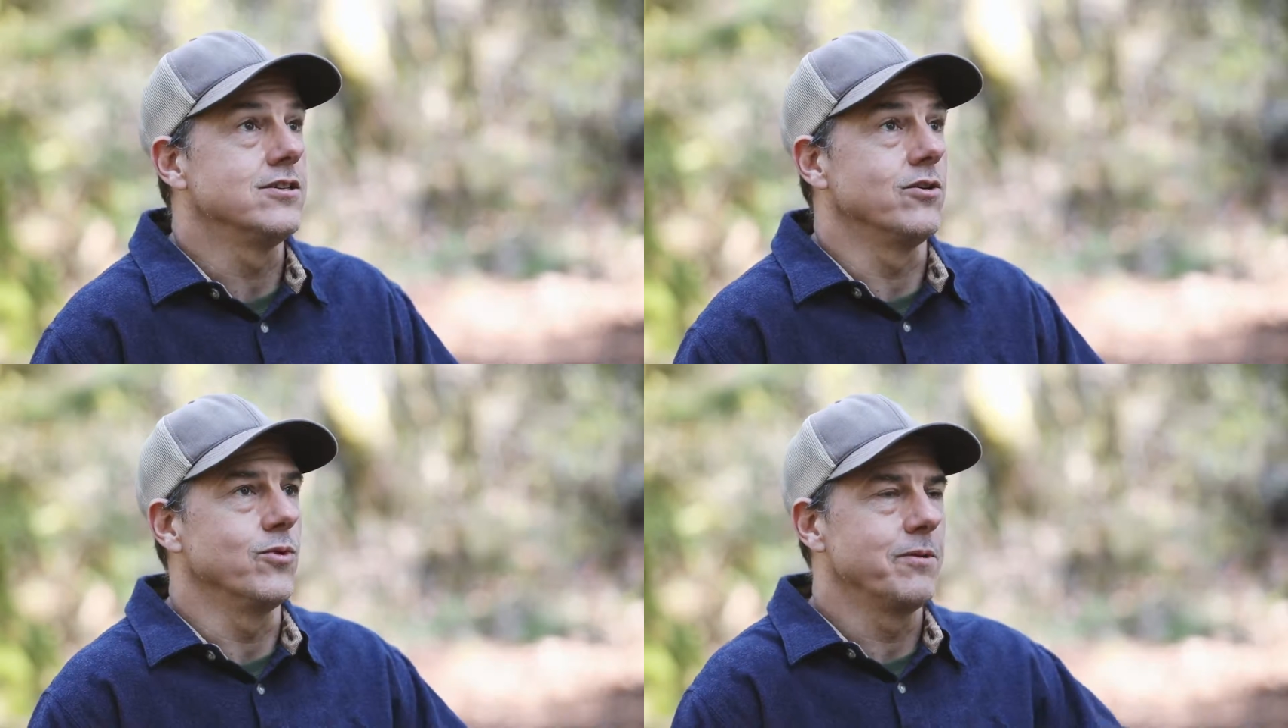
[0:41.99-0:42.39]

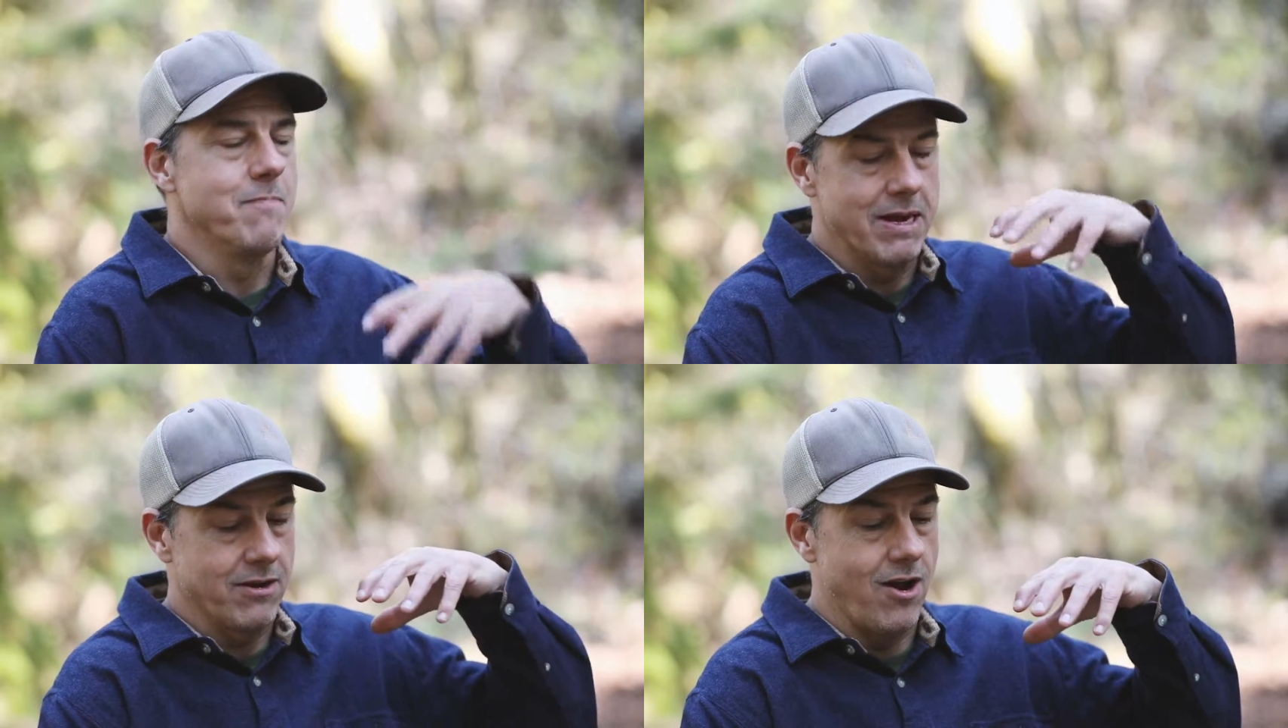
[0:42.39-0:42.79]
so we can
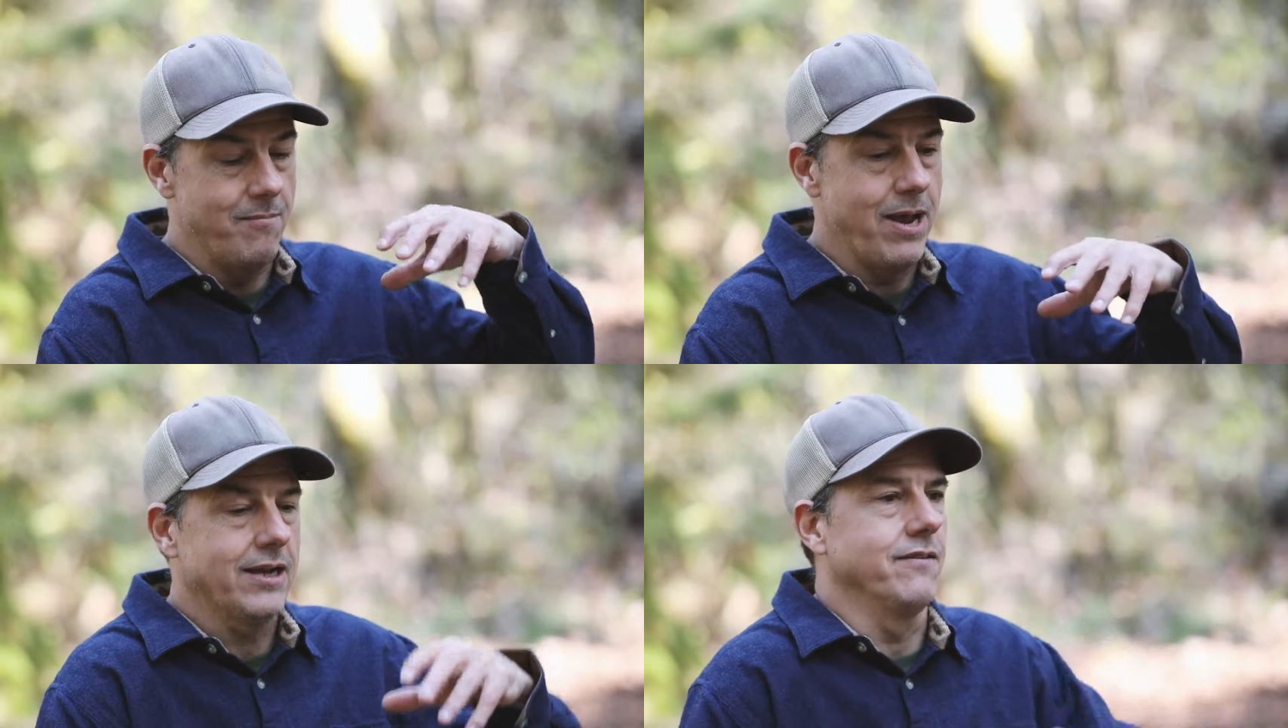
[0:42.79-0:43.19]
make
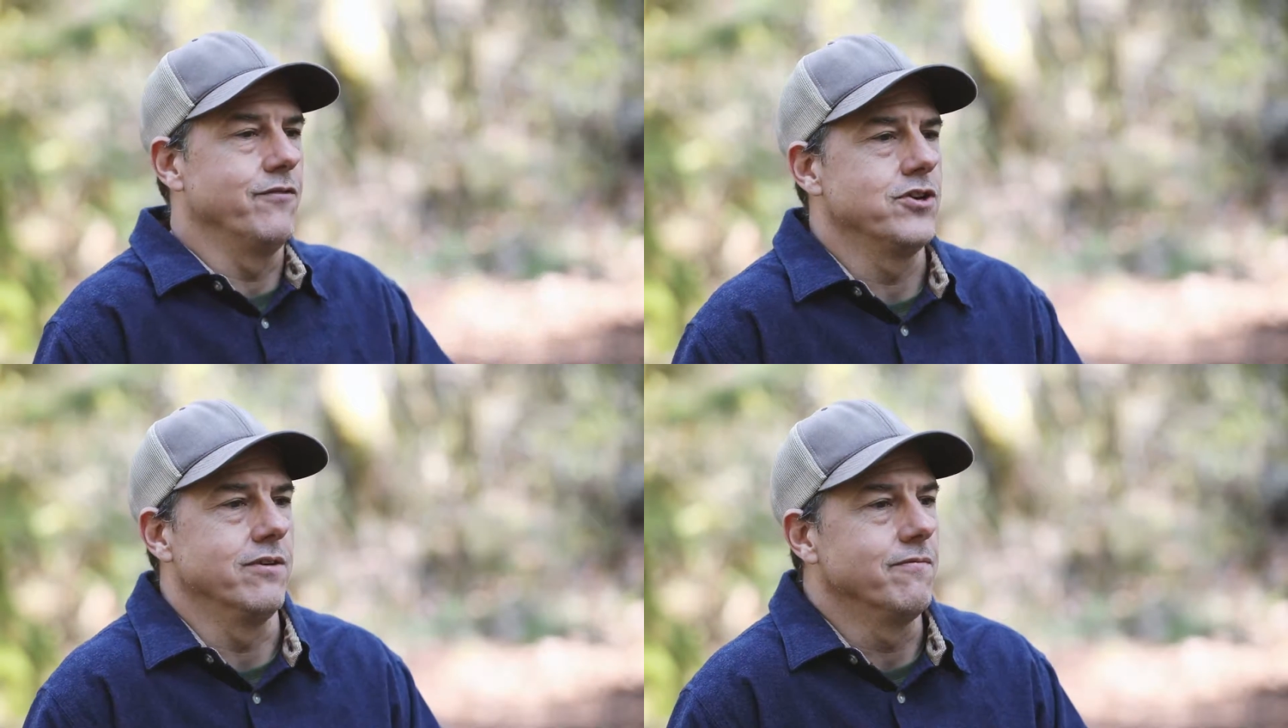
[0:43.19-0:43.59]
compact,
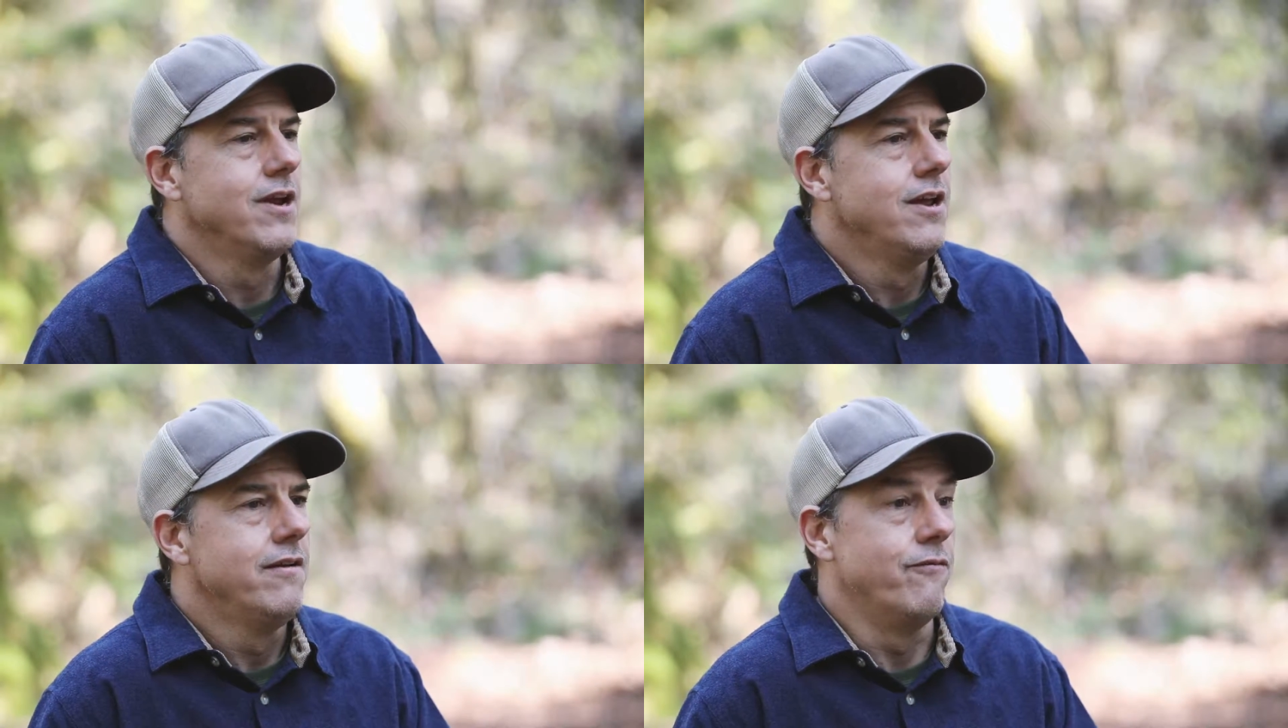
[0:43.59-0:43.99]
efficient
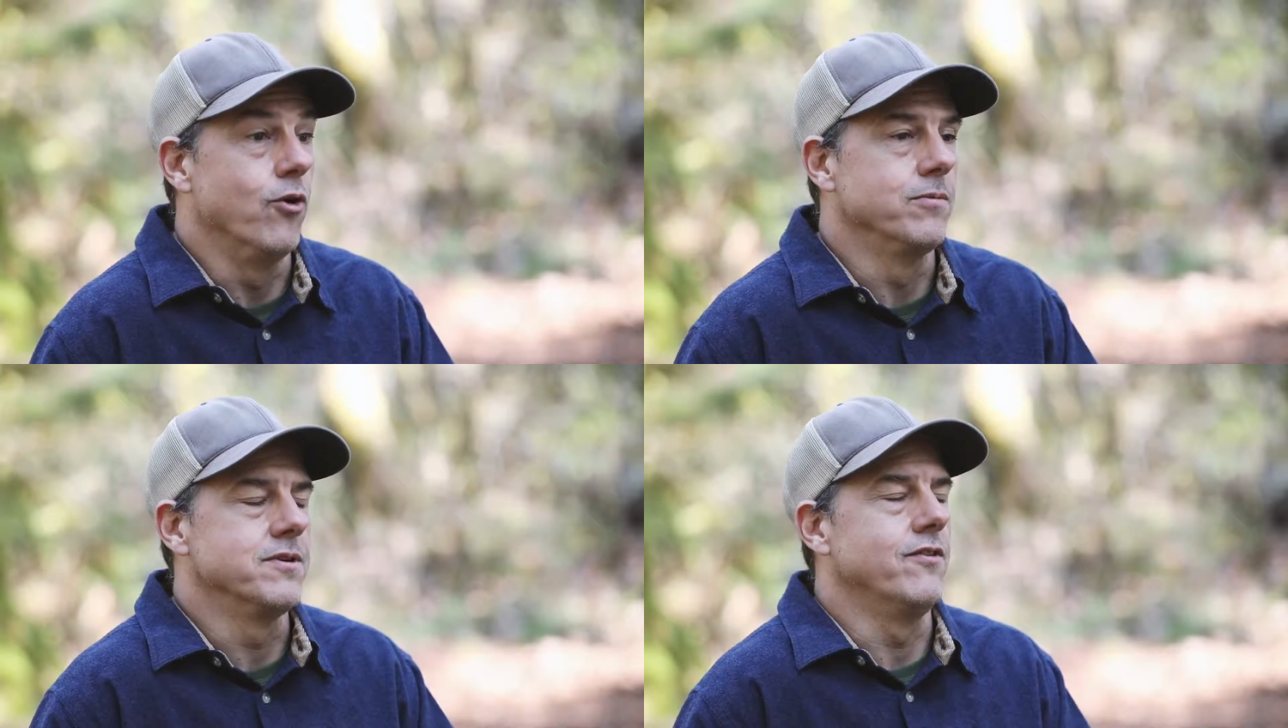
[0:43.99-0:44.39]

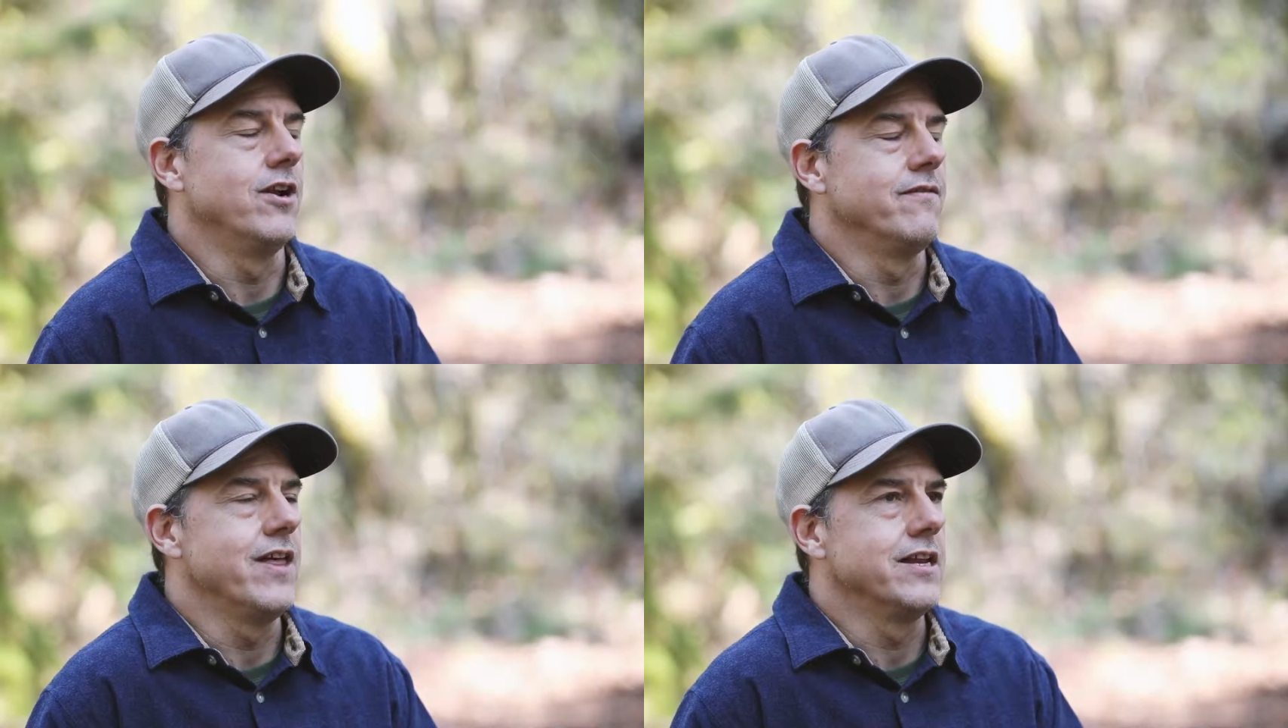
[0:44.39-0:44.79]
forms of
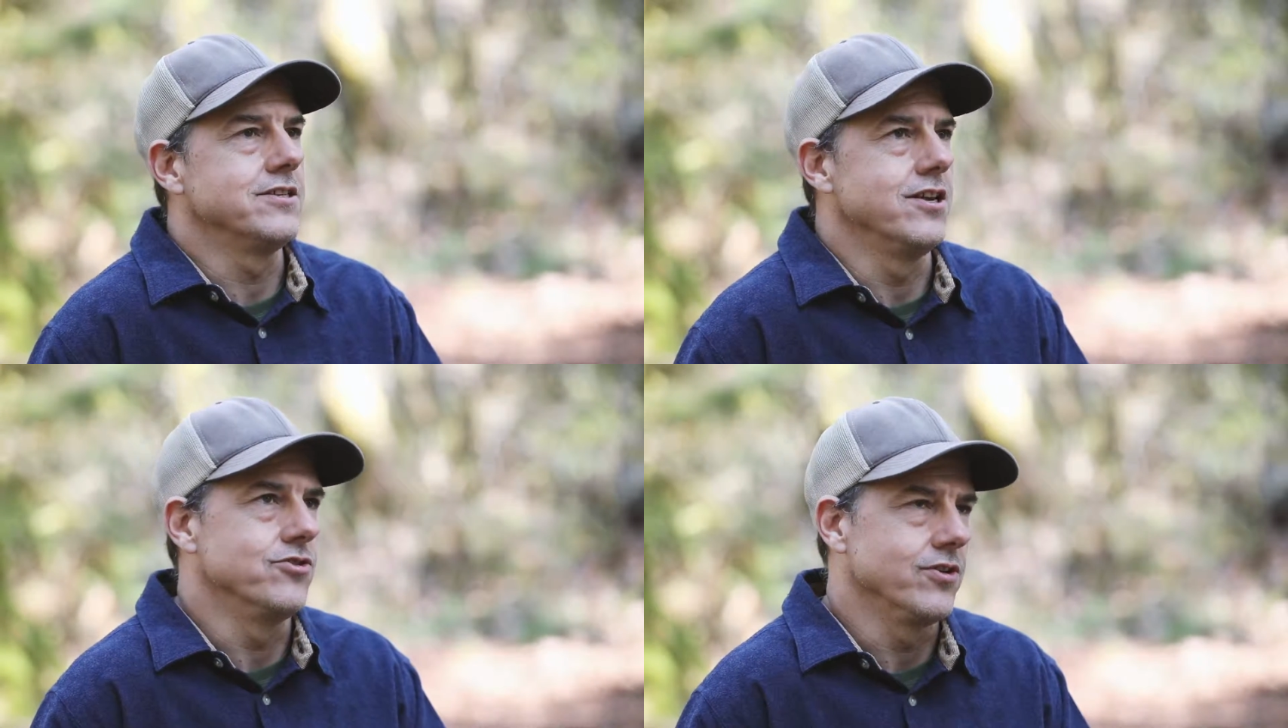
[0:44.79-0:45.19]
all of that
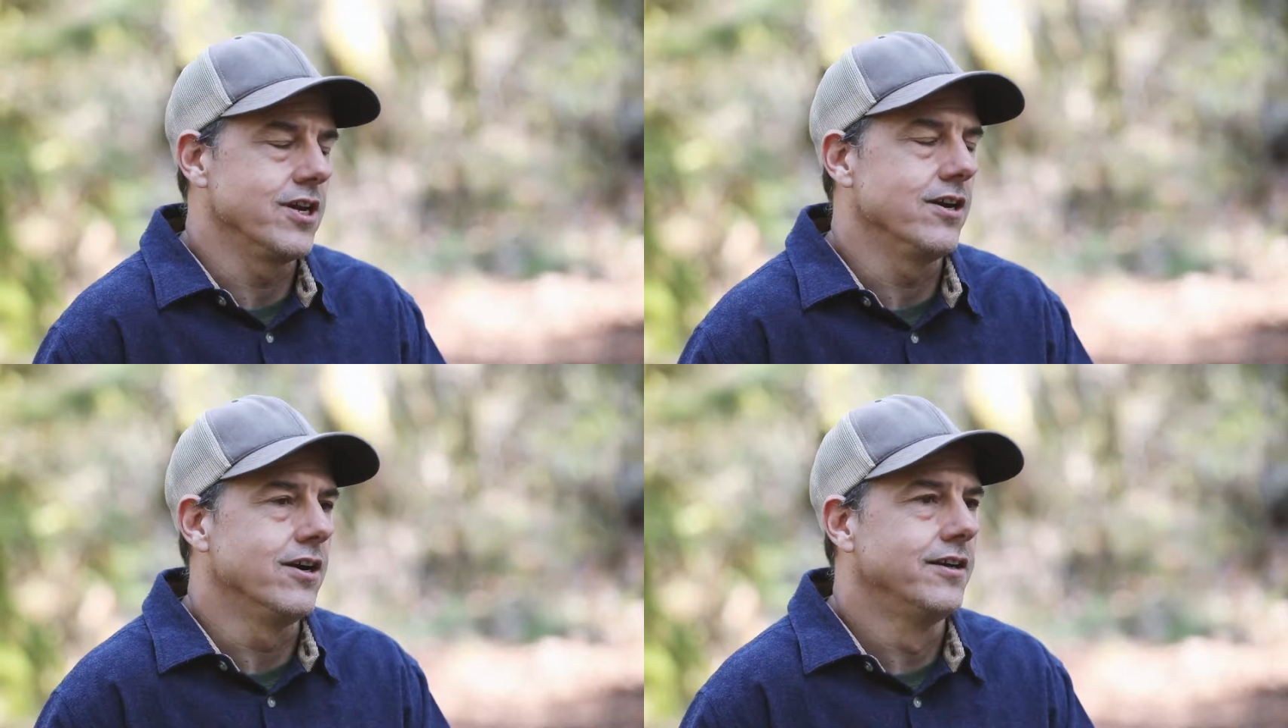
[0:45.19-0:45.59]
essential
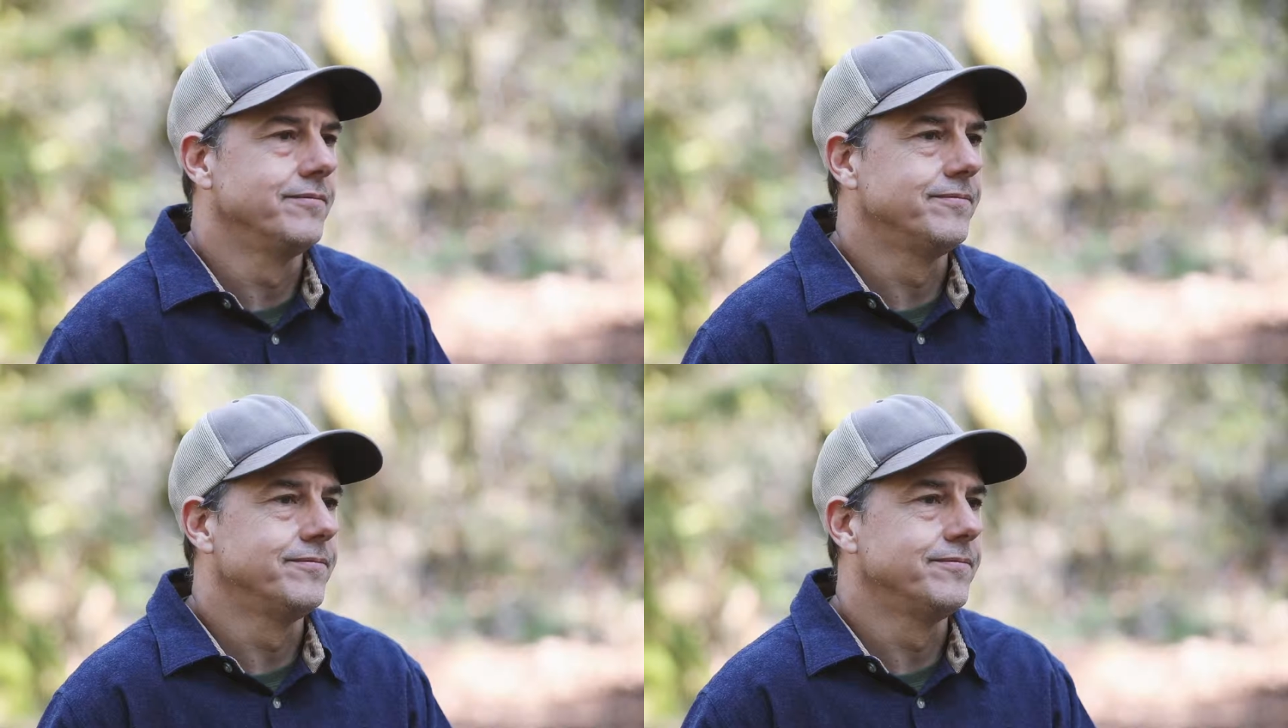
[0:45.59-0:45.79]
gear.